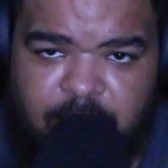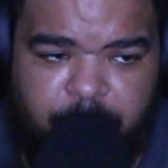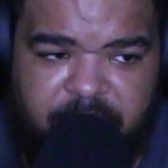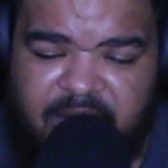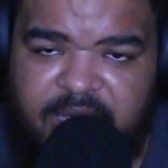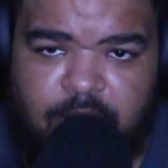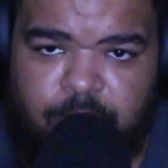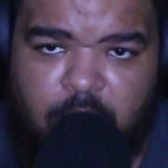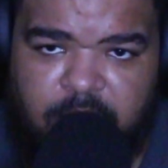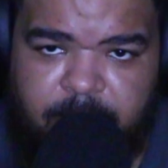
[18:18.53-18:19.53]
I don't plan
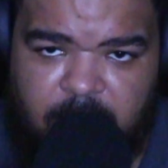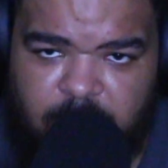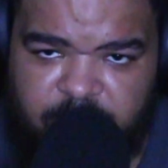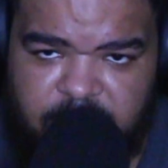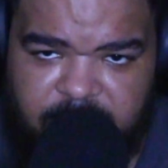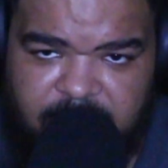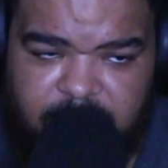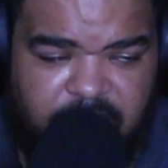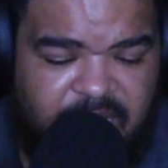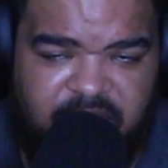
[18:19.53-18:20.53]
on walking back over them
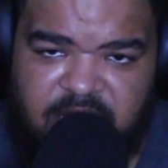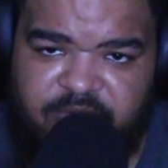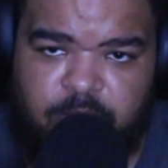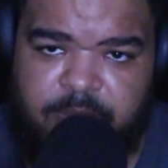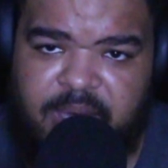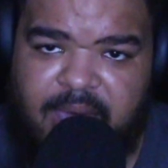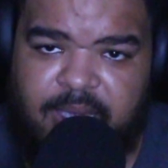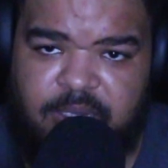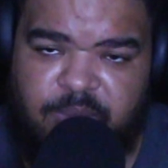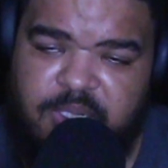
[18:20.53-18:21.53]
again. And I never went
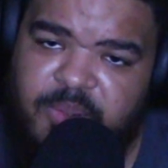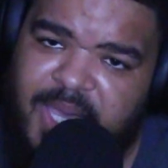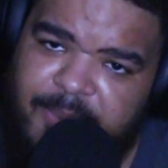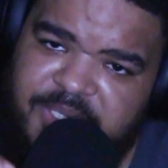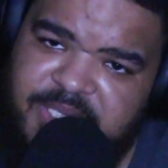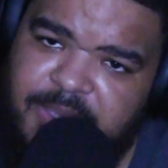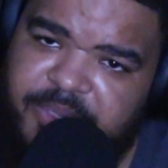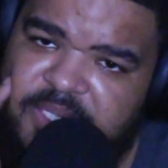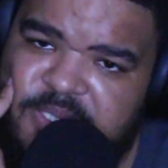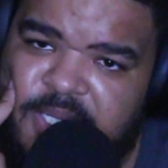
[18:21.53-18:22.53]
back. And you want to know what happened to that
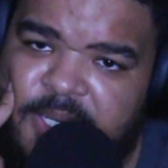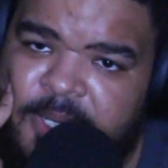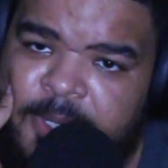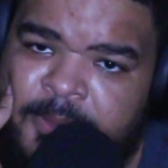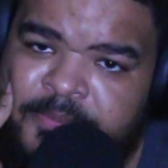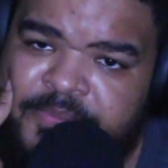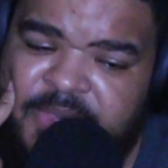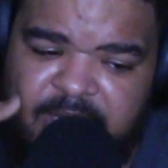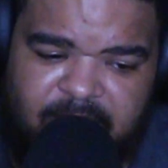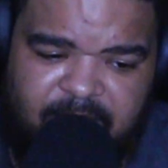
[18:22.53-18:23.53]
place?
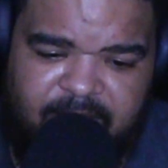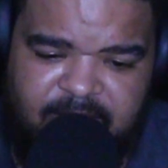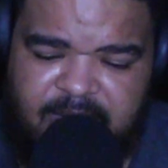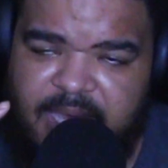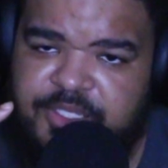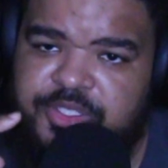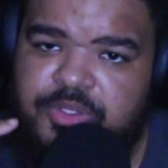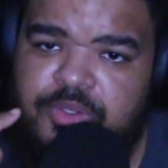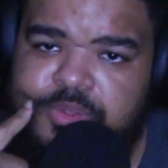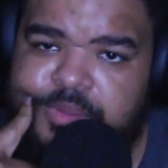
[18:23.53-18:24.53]
He got
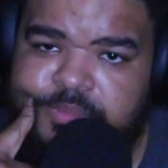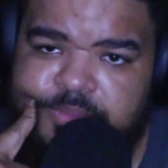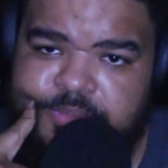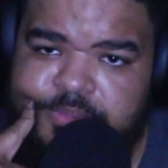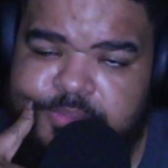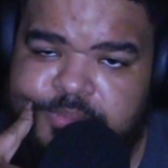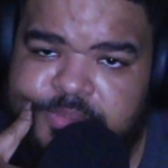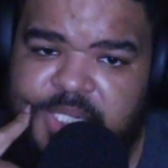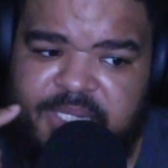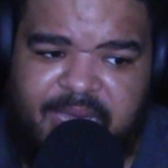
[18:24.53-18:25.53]
sued.
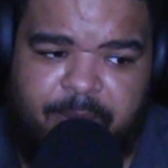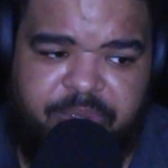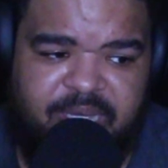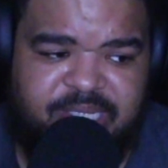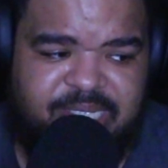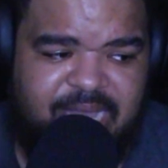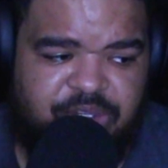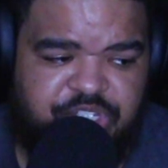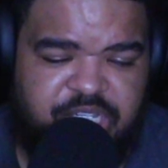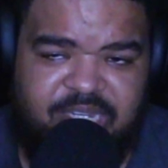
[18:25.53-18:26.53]
That place is
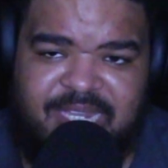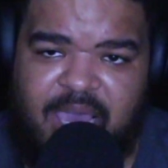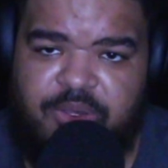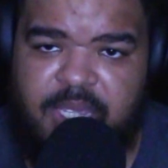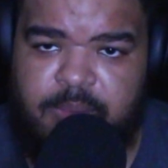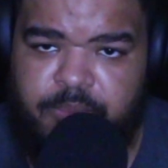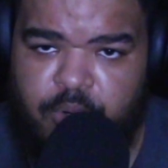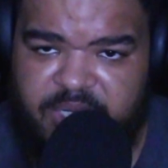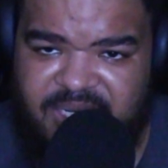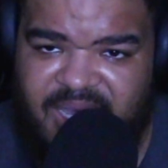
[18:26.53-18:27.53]
now shut down and
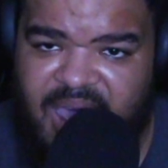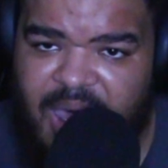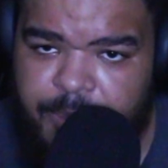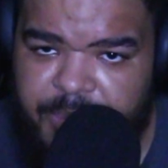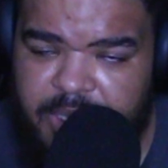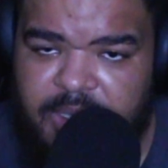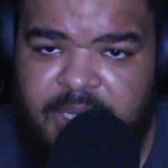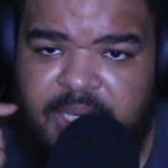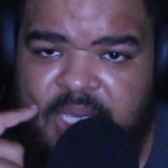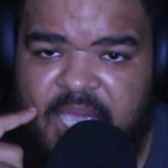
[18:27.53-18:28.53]
boarded up.
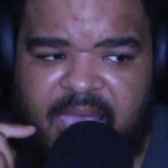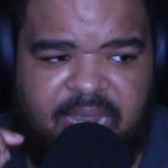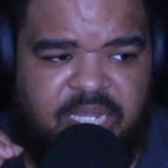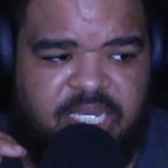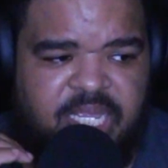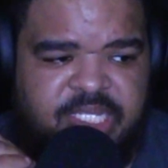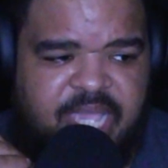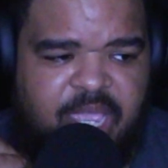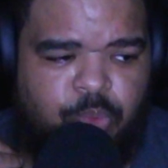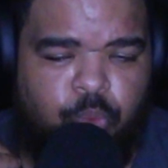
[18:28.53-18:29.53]
And it
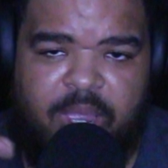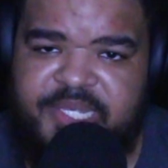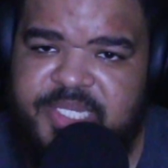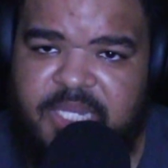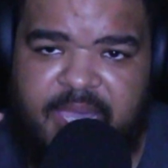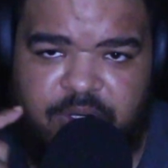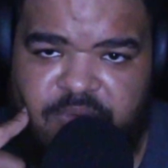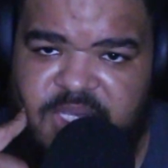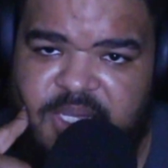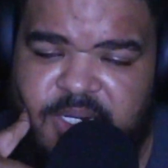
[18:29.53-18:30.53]
is a wasteland
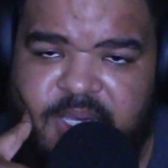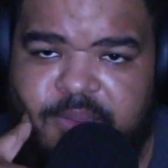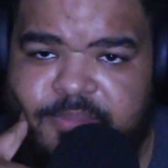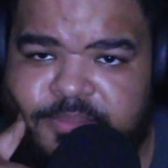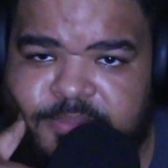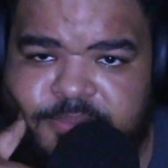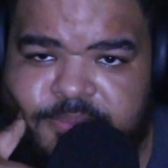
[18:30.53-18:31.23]
over there now.